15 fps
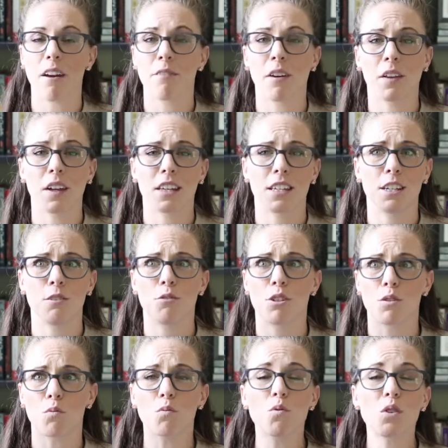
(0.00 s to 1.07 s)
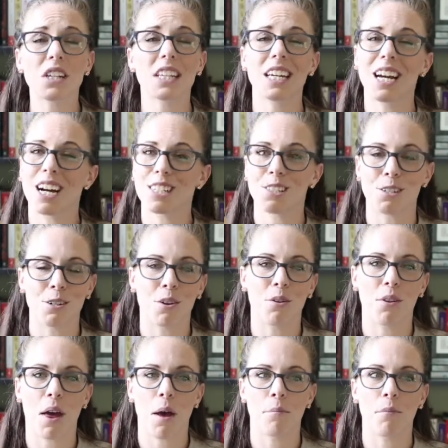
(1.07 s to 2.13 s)
I felt like you just really got to
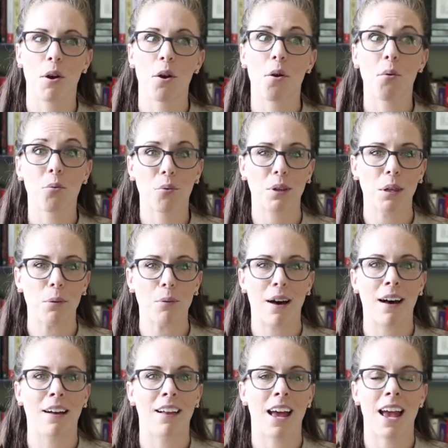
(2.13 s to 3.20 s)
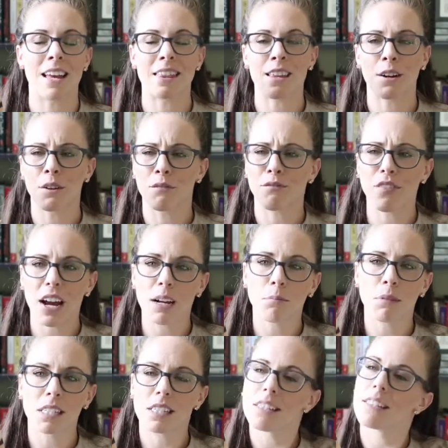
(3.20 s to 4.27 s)
know them really well, and their
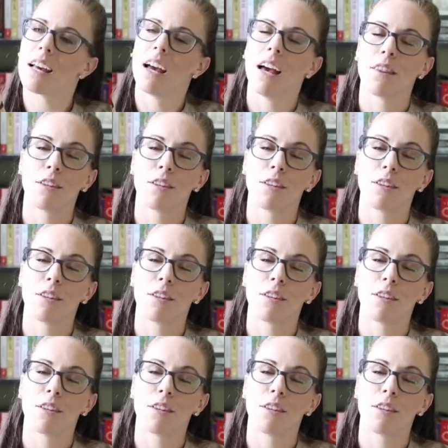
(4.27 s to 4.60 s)
environments,